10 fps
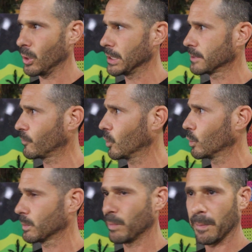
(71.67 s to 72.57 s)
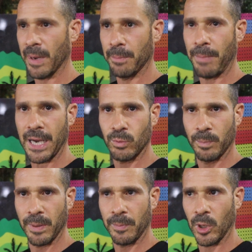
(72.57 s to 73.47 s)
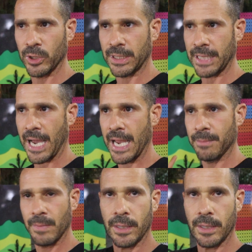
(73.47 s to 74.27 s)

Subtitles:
It's full with people, packed with people all the time.